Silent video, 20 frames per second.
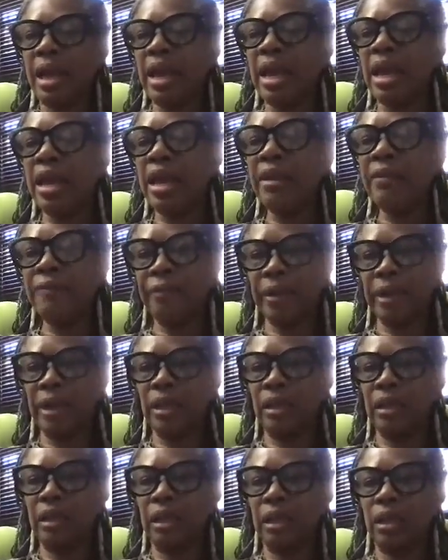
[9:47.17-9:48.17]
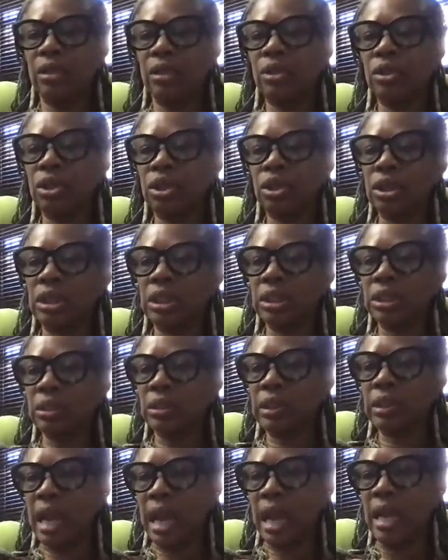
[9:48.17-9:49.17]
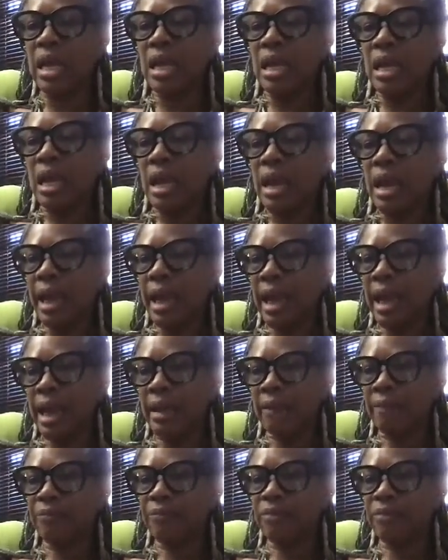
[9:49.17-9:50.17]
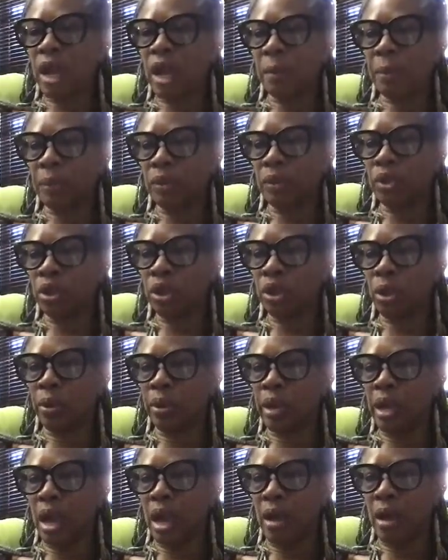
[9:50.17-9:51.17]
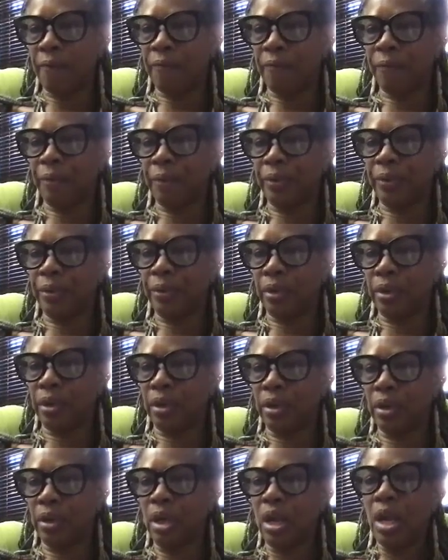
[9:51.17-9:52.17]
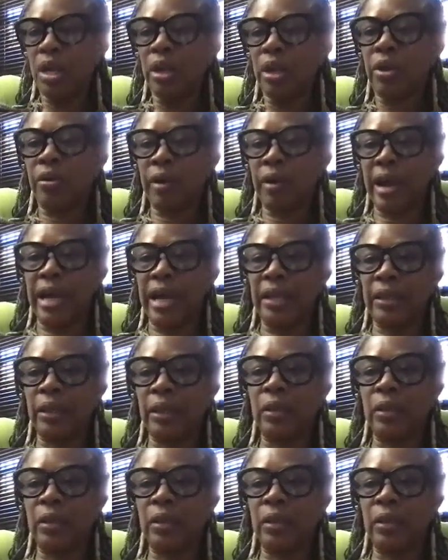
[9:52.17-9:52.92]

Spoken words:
Avery, you should still not have doubles showing up for your grade.